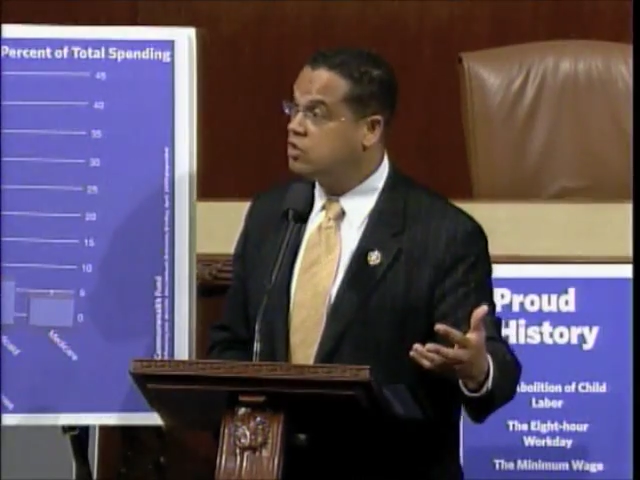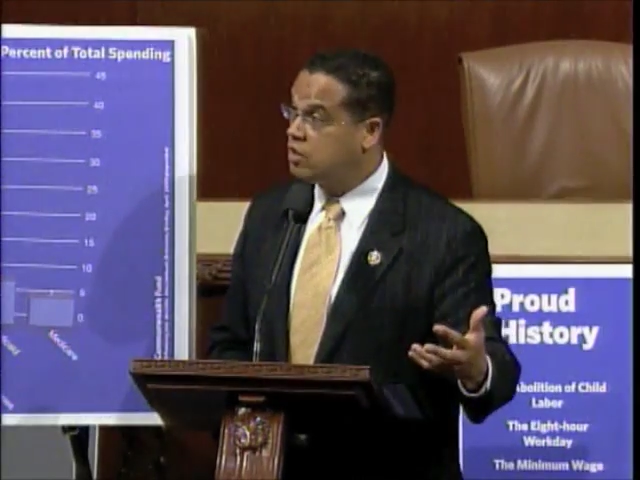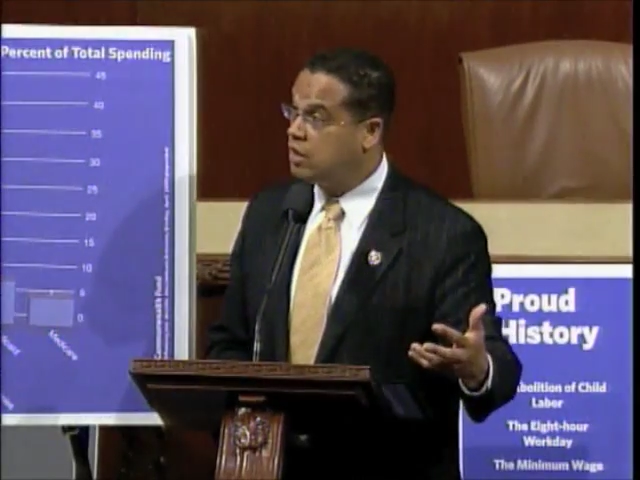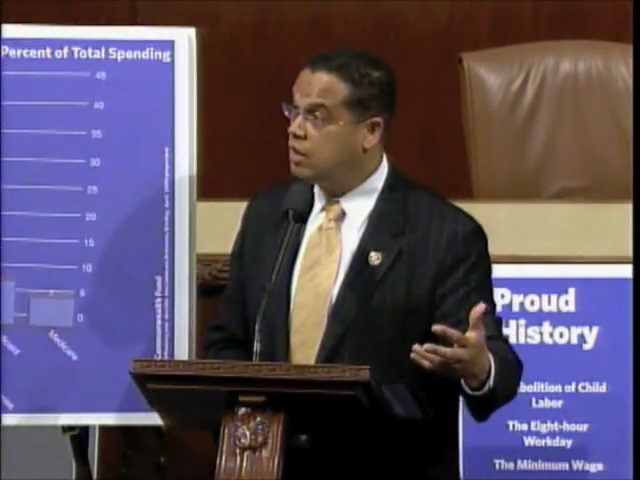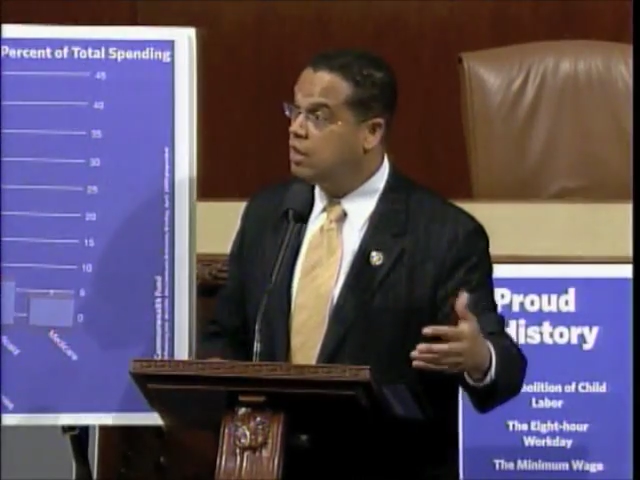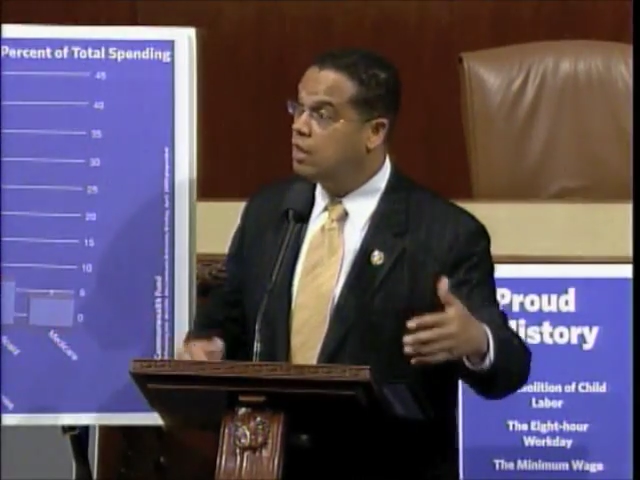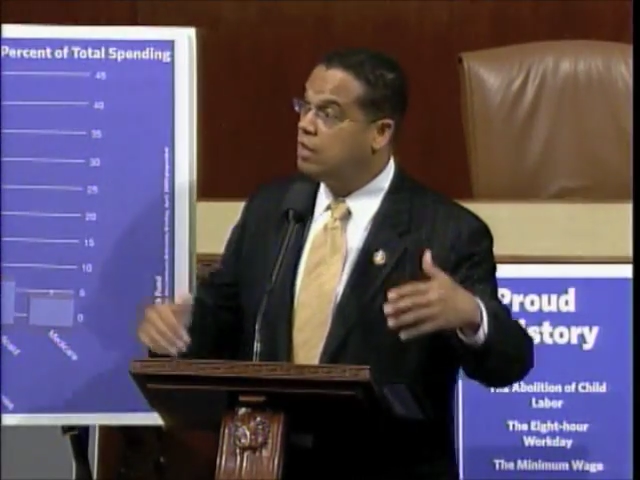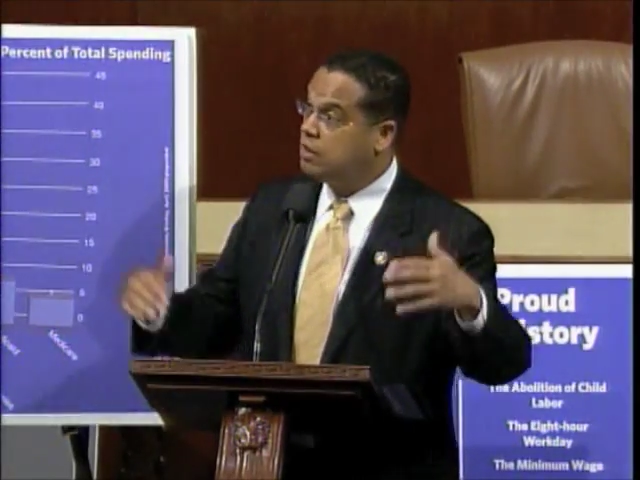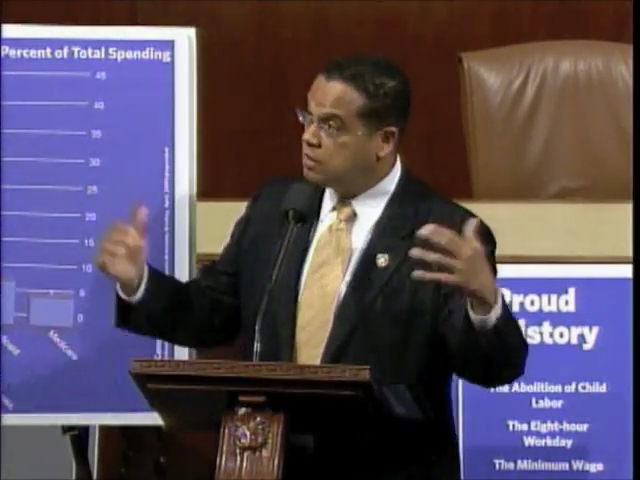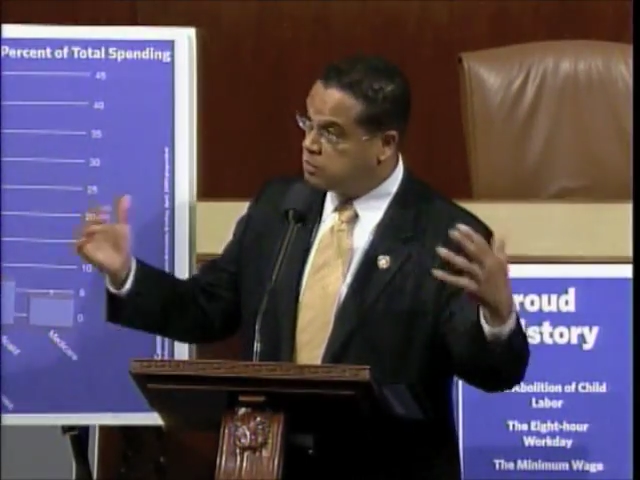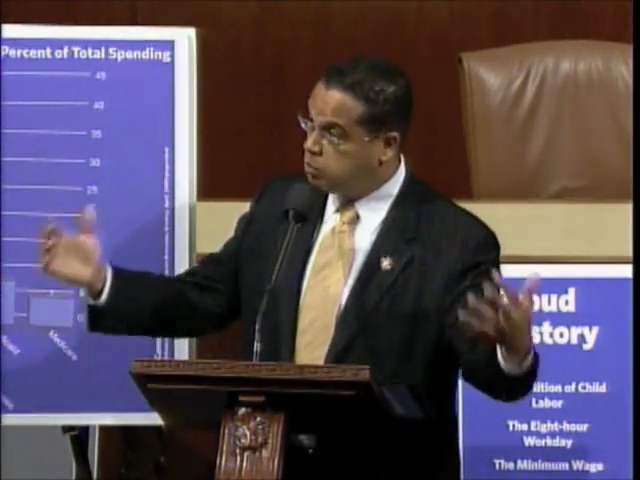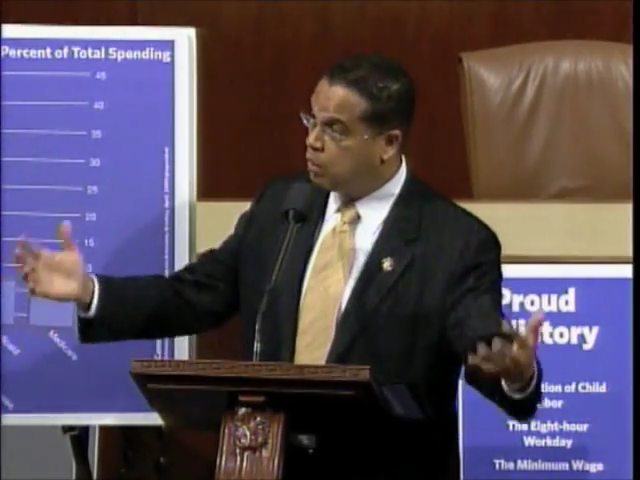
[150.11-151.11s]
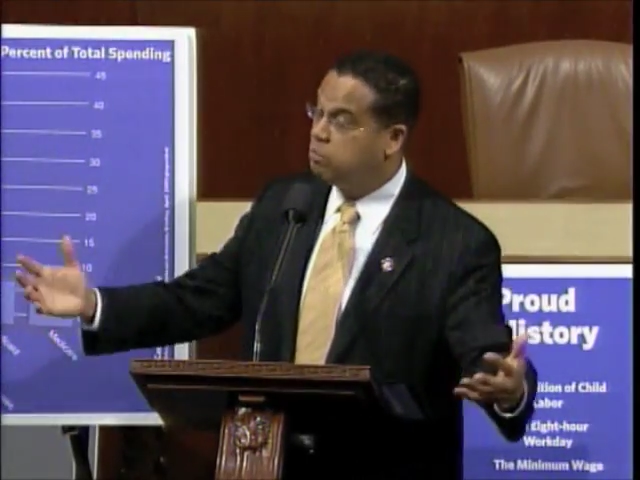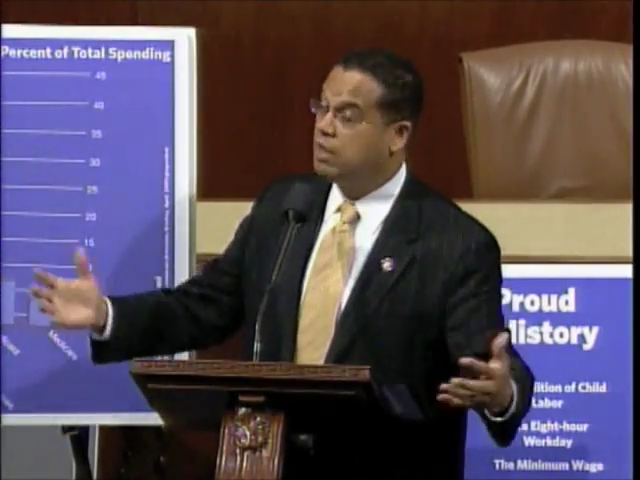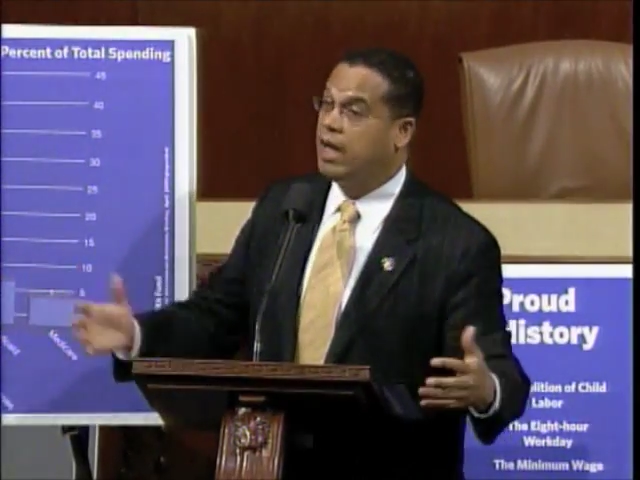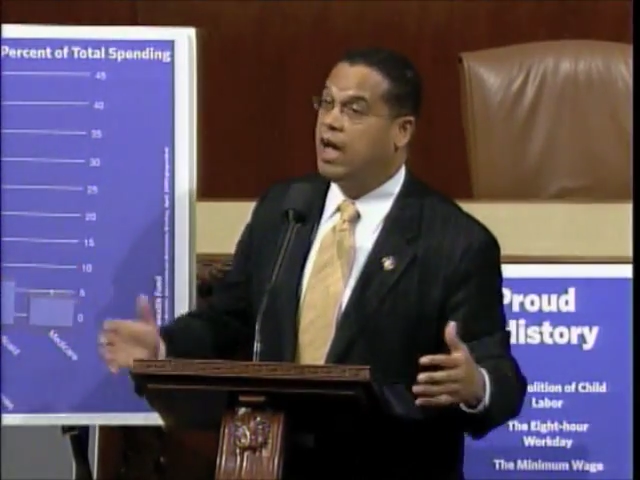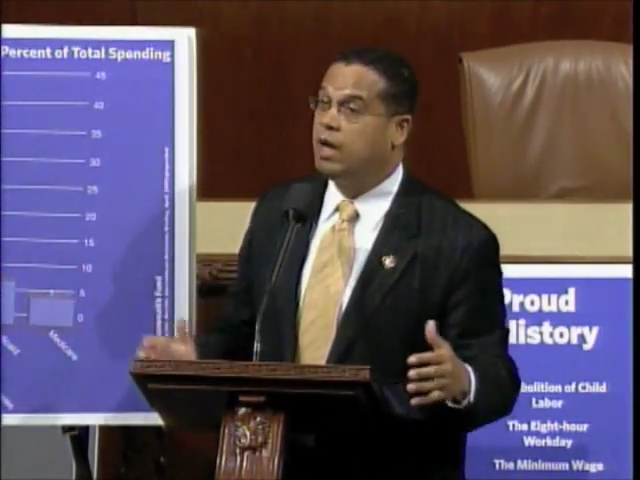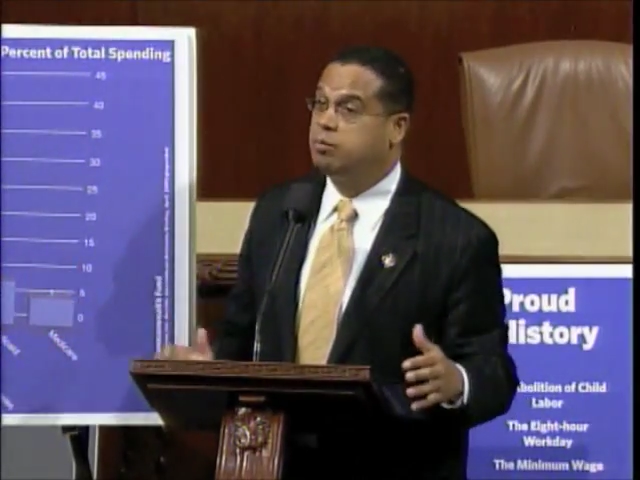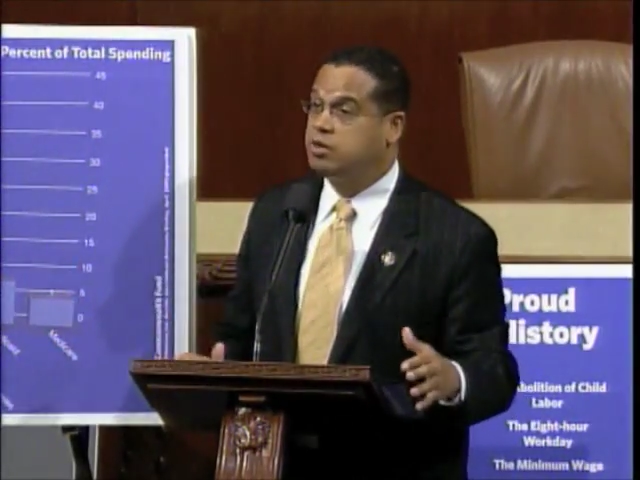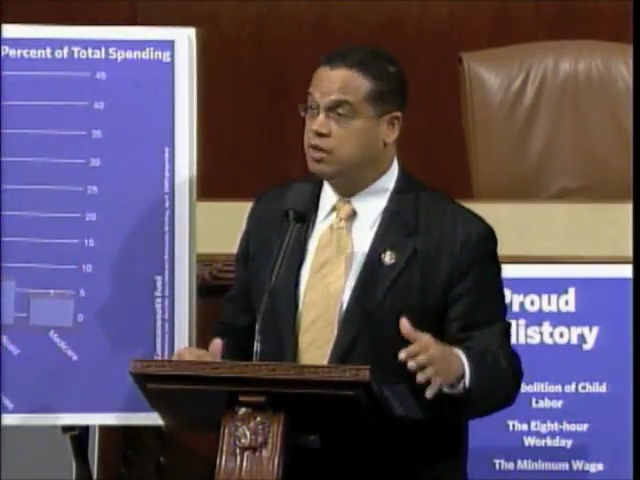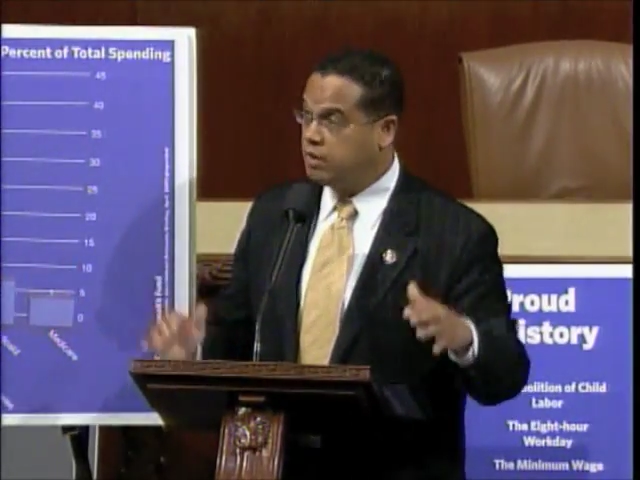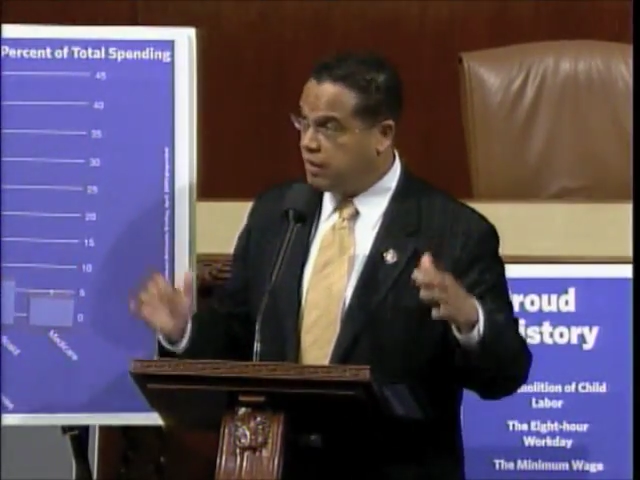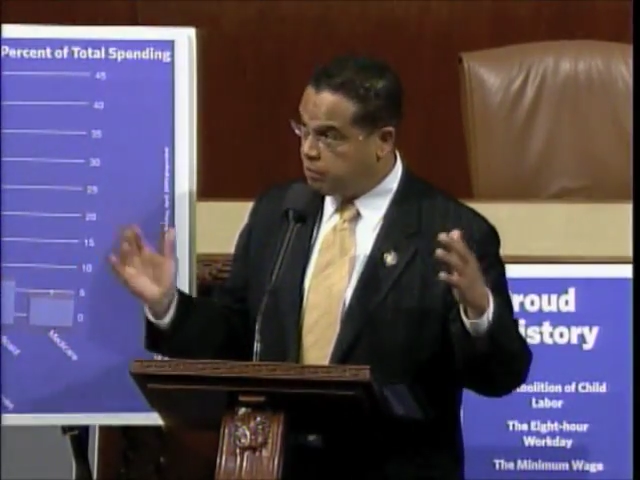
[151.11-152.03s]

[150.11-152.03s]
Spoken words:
see this public option,